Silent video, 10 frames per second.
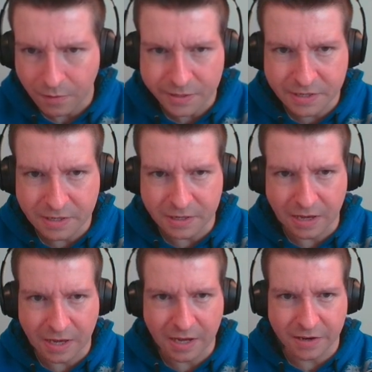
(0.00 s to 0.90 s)
Rusted
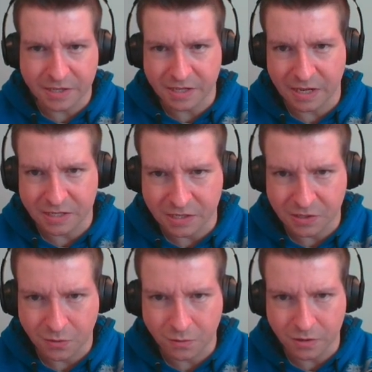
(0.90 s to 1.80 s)
daggers. Yes, I
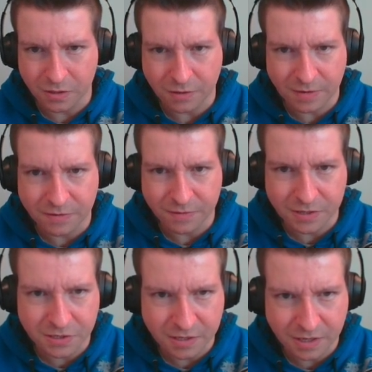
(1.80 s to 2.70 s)
totally want
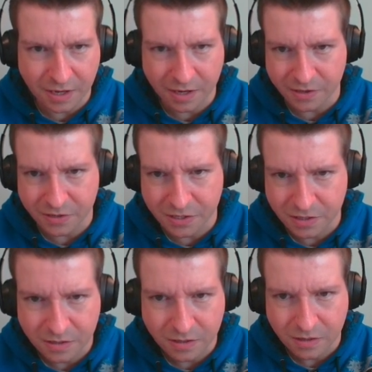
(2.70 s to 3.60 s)
rusted
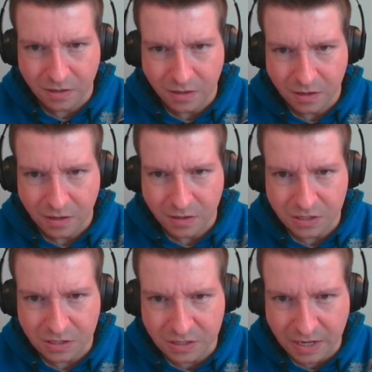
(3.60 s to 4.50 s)
daggers.
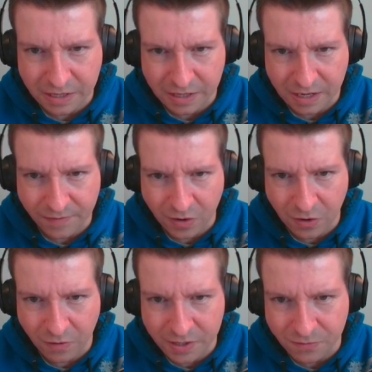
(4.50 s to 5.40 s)
That's exactly I've
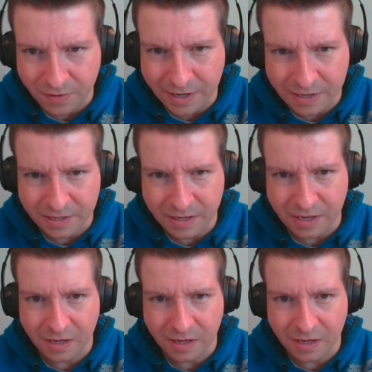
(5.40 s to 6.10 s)
always wanted.